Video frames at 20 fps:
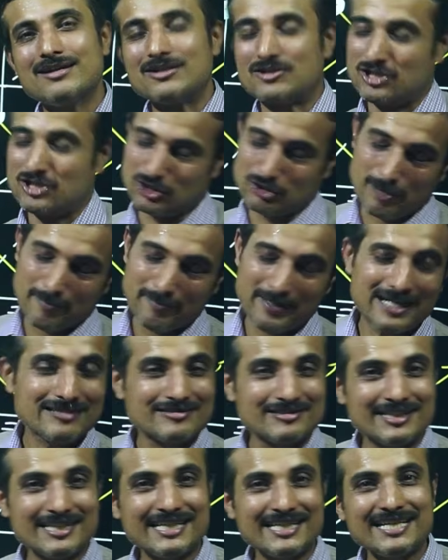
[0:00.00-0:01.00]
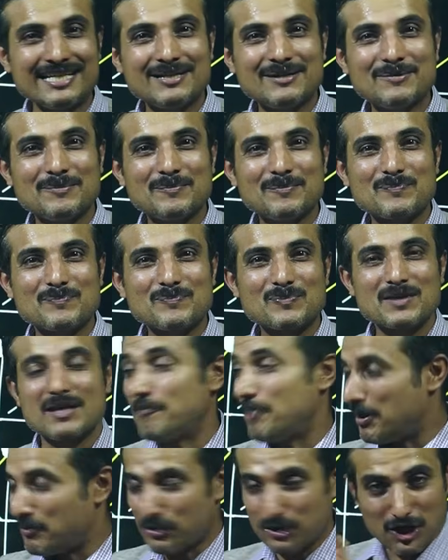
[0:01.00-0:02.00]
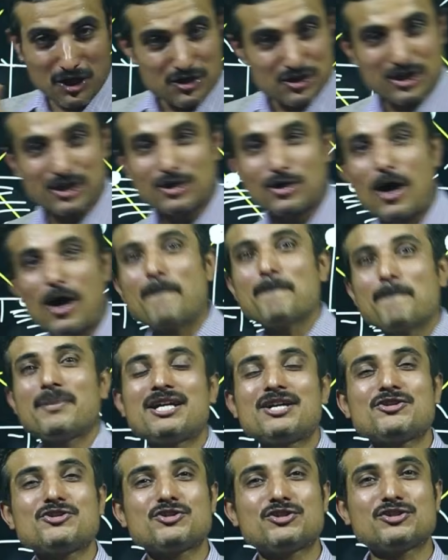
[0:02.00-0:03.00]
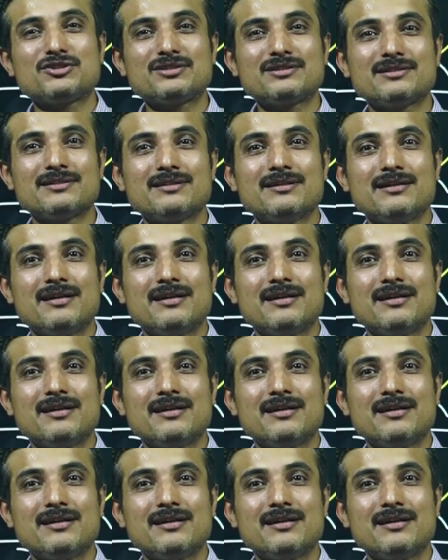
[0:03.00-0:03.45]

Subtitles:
trigonometry, permutation combination.